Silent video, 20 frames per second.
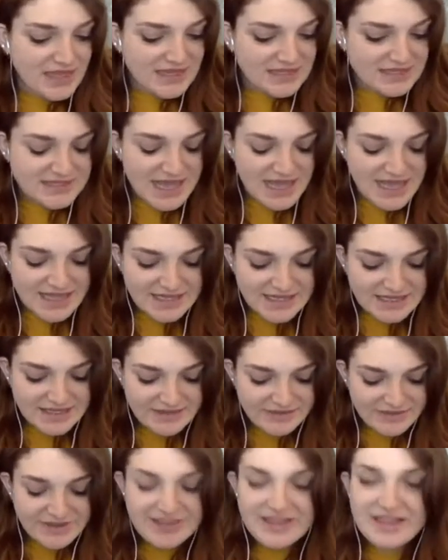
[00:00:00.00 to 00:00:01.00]
anxiety
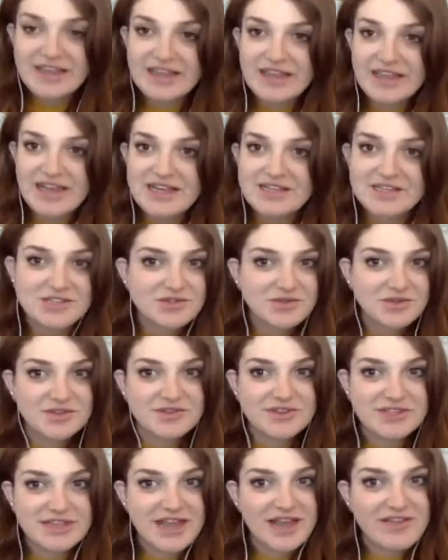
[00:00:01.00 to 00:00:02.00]
and everything, like, I just
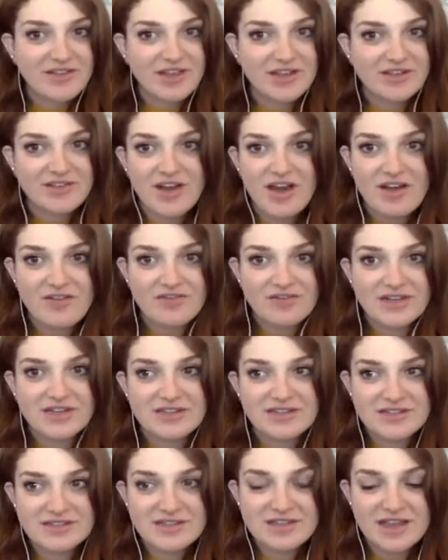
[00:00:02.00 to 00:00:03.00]
sort of didn't have a lot of
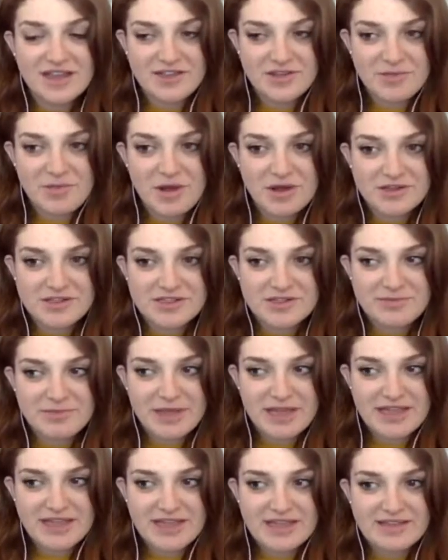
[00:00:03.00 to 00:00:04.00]
confidence in the other parts
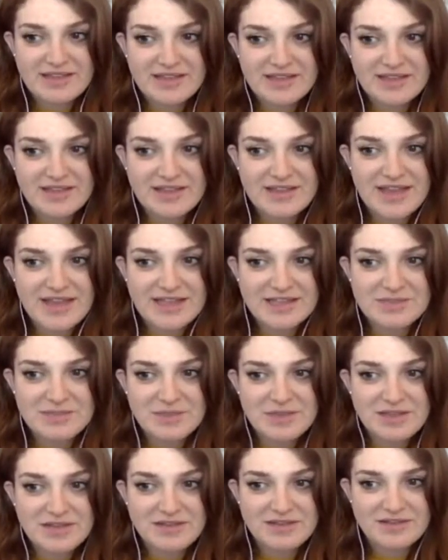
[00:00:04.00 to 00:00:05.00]
of me, and I think that that's
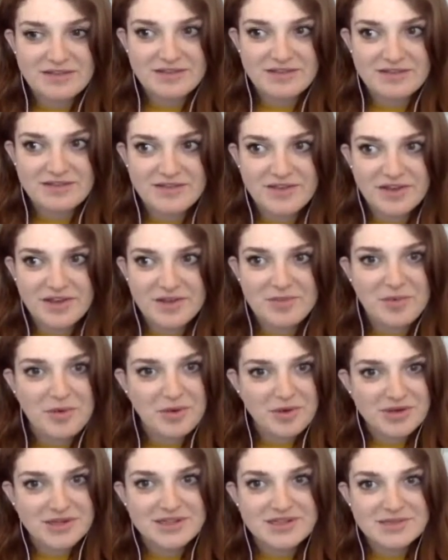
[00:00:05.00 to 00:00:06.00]
been very
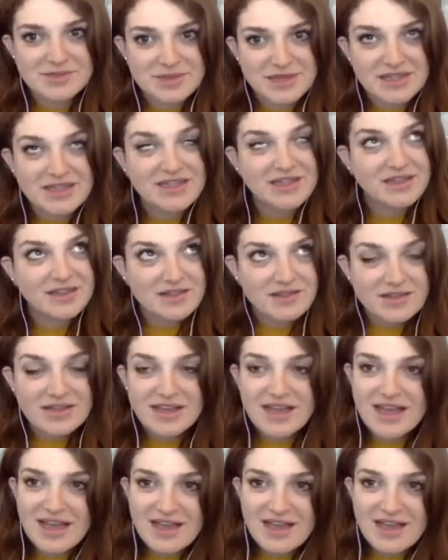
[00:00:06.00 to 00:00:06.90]
important, is being like, no,